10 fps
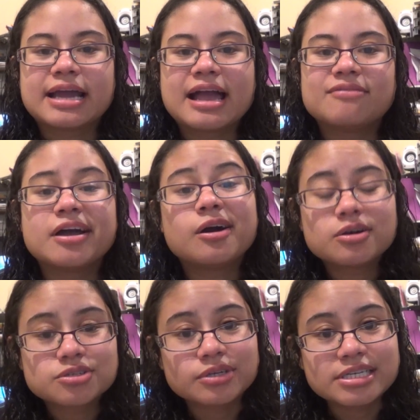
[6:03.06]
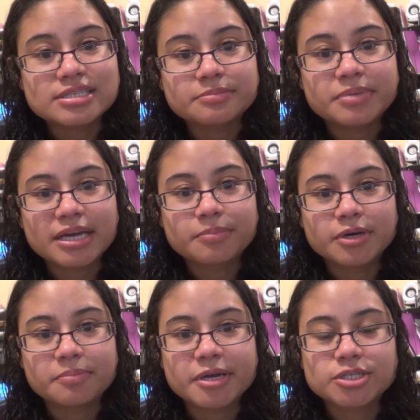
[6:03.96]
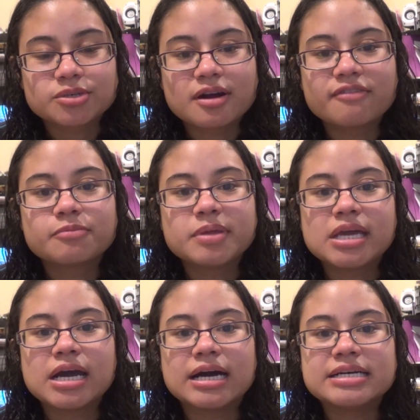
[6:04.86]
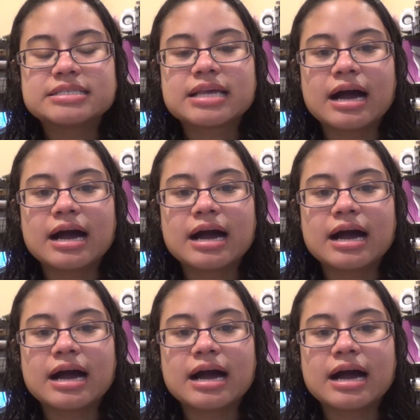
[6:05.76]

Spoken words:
I have, I also need to put a picture of because